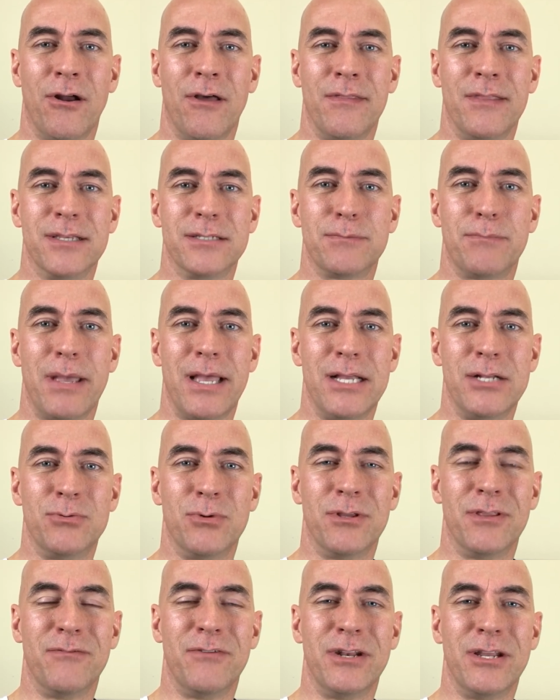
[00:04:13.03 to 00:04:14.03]
here on this
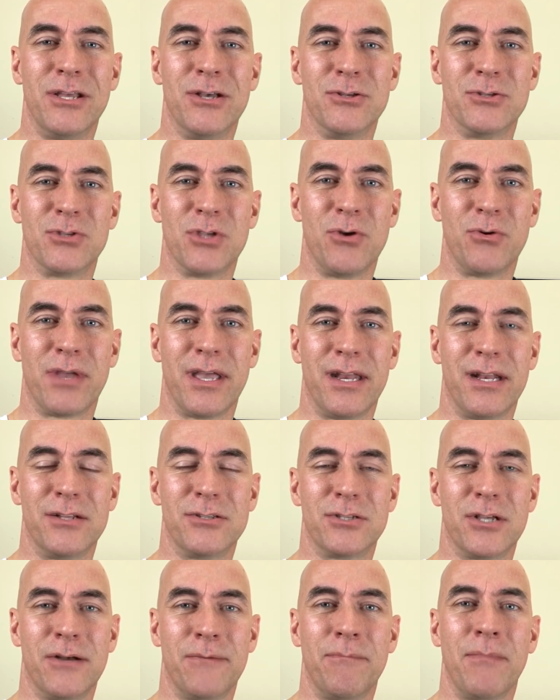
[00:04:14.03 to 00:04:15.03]
page where the video is located.